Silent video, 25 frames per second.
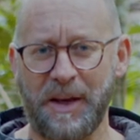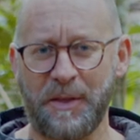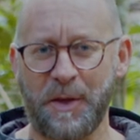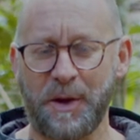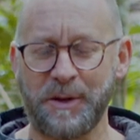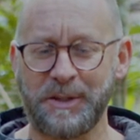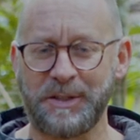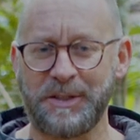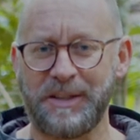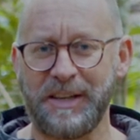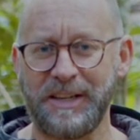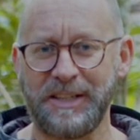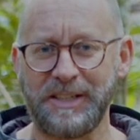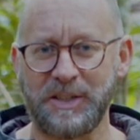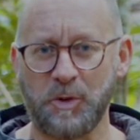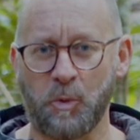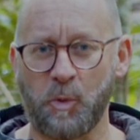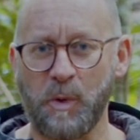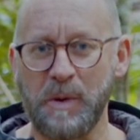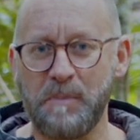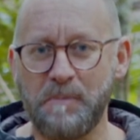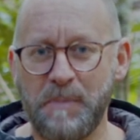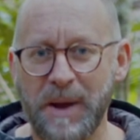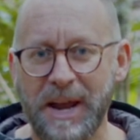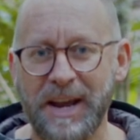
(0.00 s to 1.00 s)
are those things that
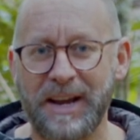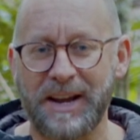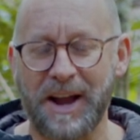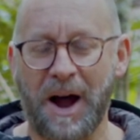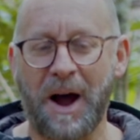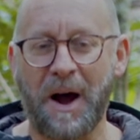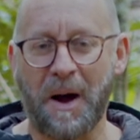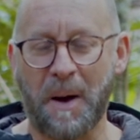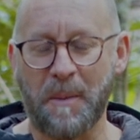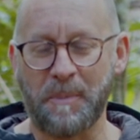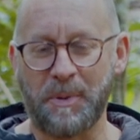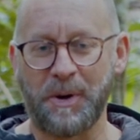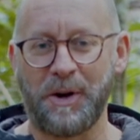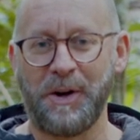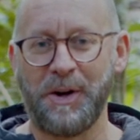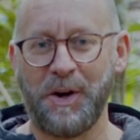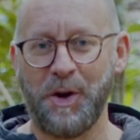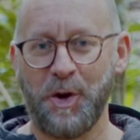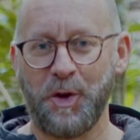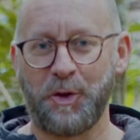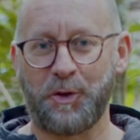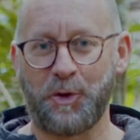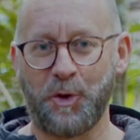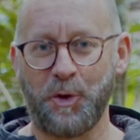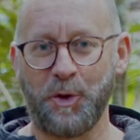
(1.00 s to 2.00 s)
we pick up
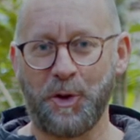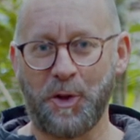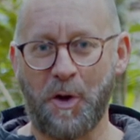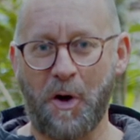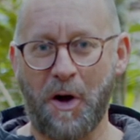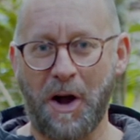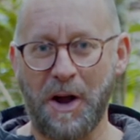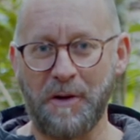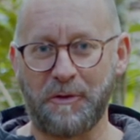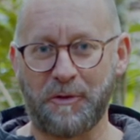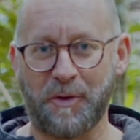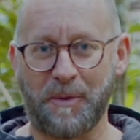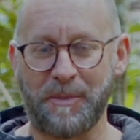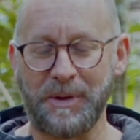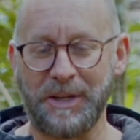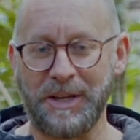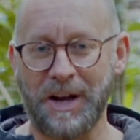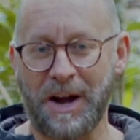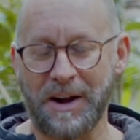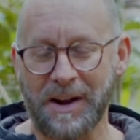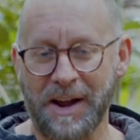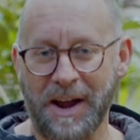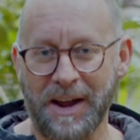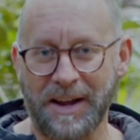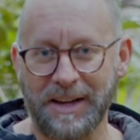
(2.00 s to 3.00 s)
through life from a
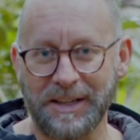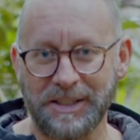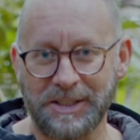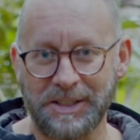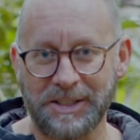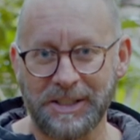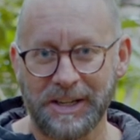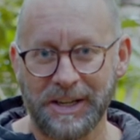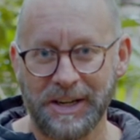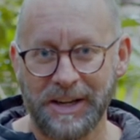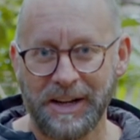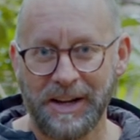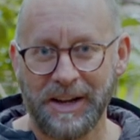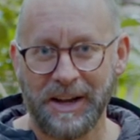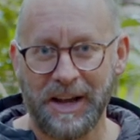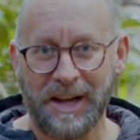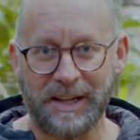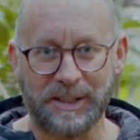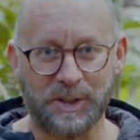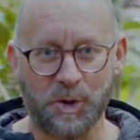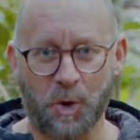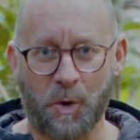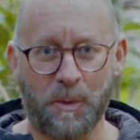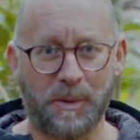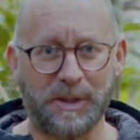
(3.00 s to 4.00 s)
young age.
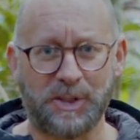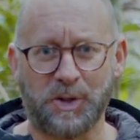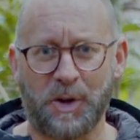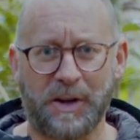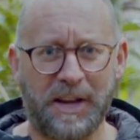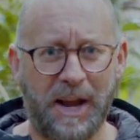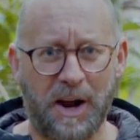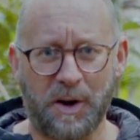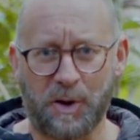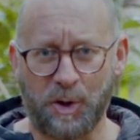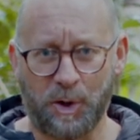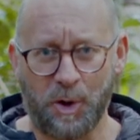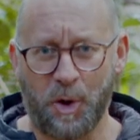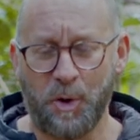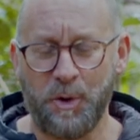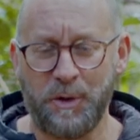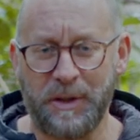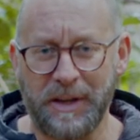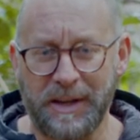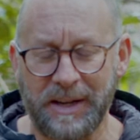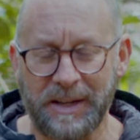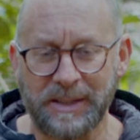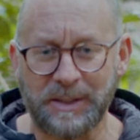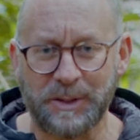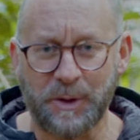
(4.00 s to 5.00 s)
It's almost like our
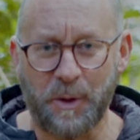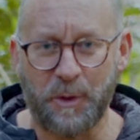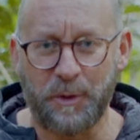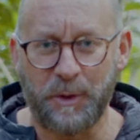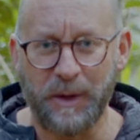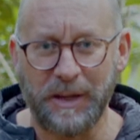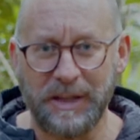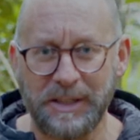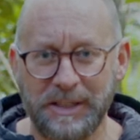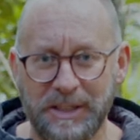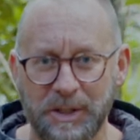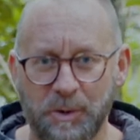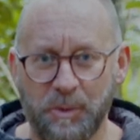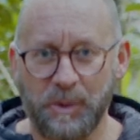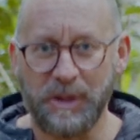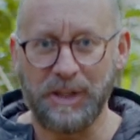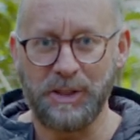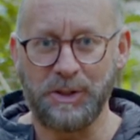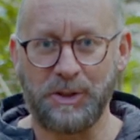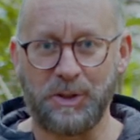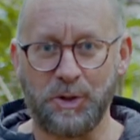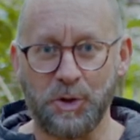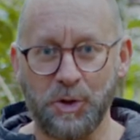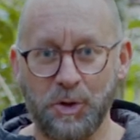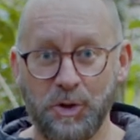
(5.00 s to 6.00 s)
clothing. It's the things that we
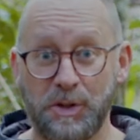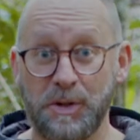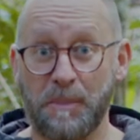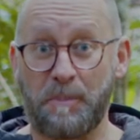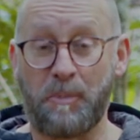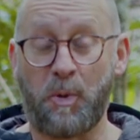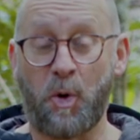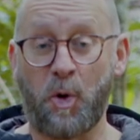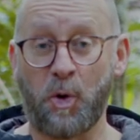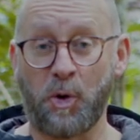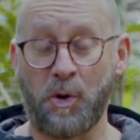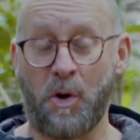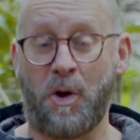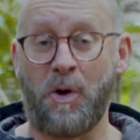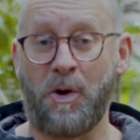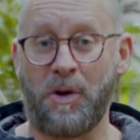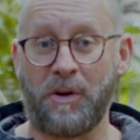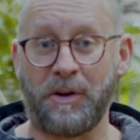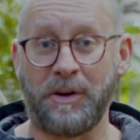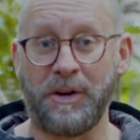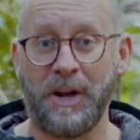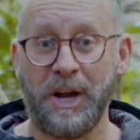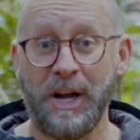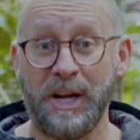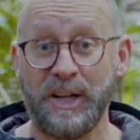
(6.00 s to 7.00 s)
do to put
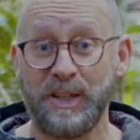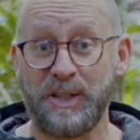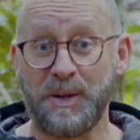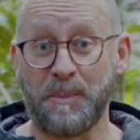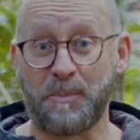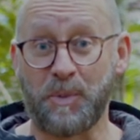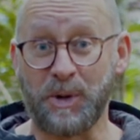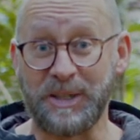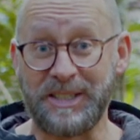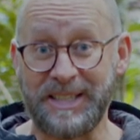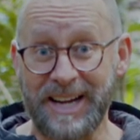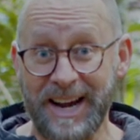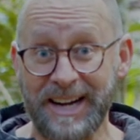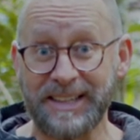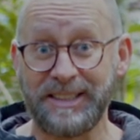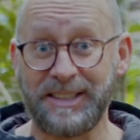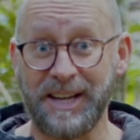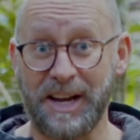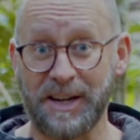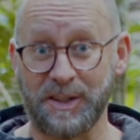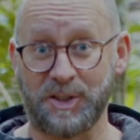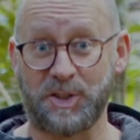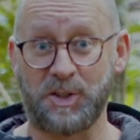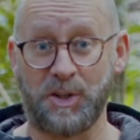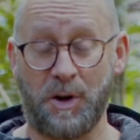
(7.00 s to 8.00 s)
on to protect
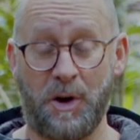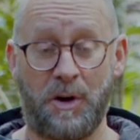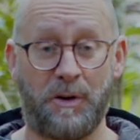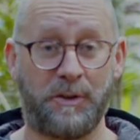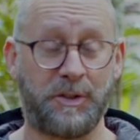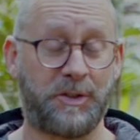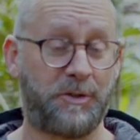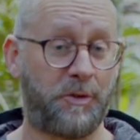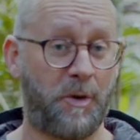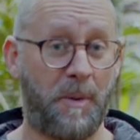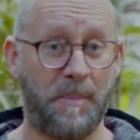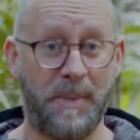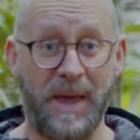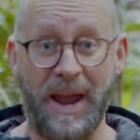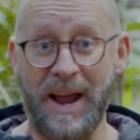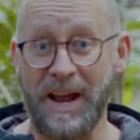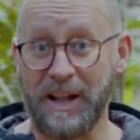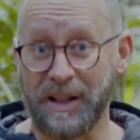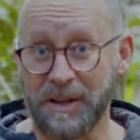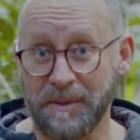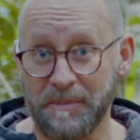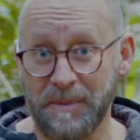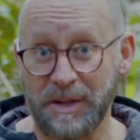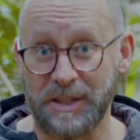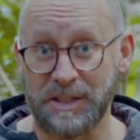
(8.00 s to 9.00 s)
ourselves from the
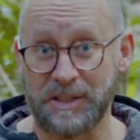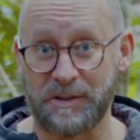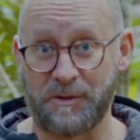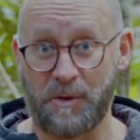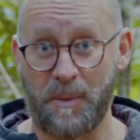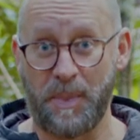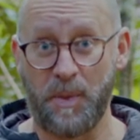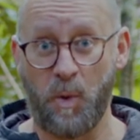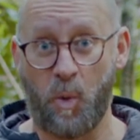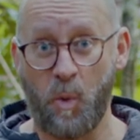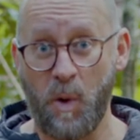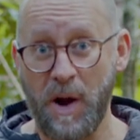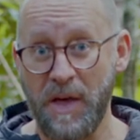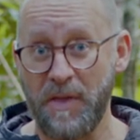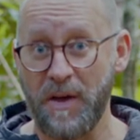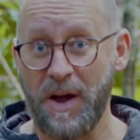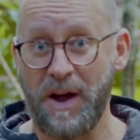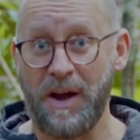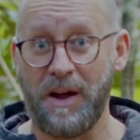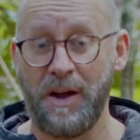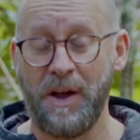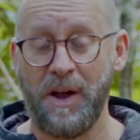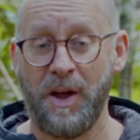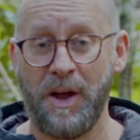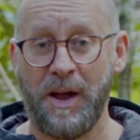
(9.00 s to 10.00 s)
elements, from the
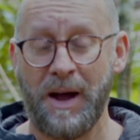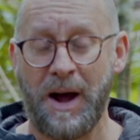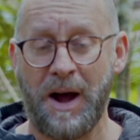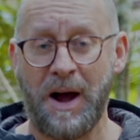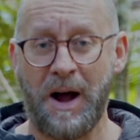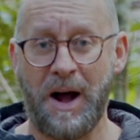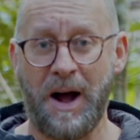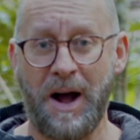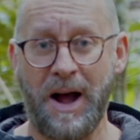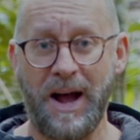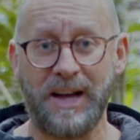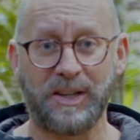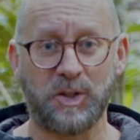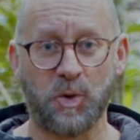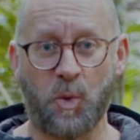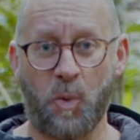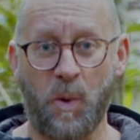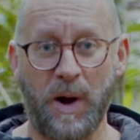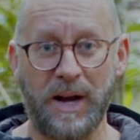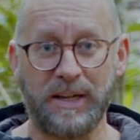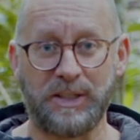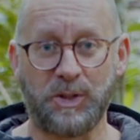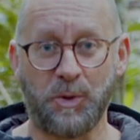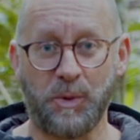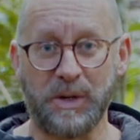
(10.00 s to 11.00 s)
weather, as a
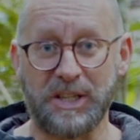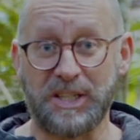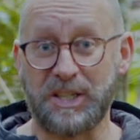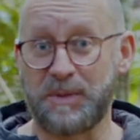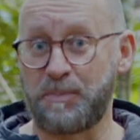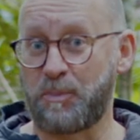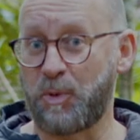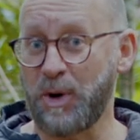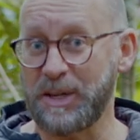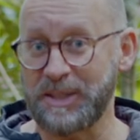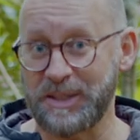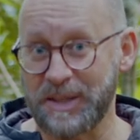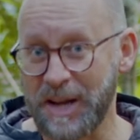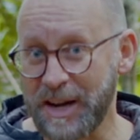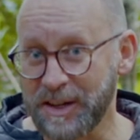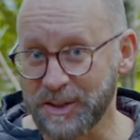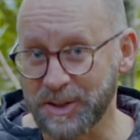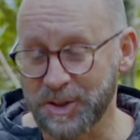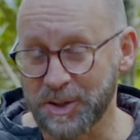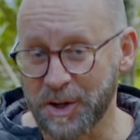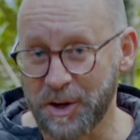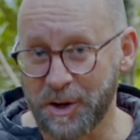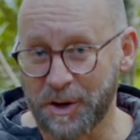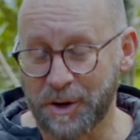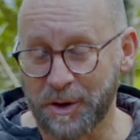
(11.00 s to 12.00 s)
way to express
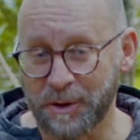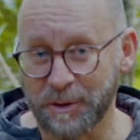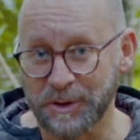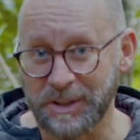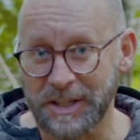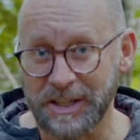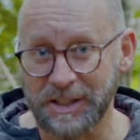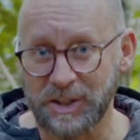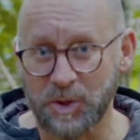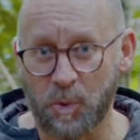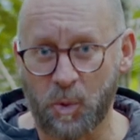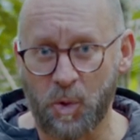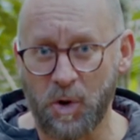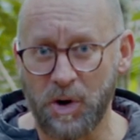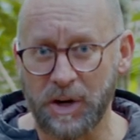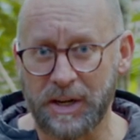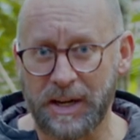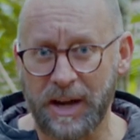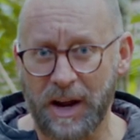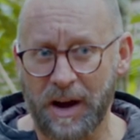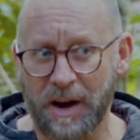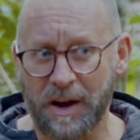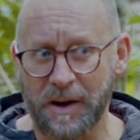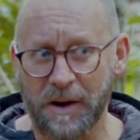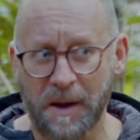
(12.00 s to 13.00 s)
ourselves and to work
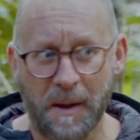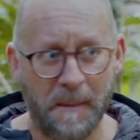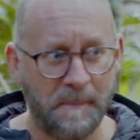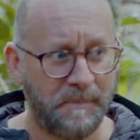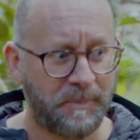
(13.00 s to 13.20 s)
out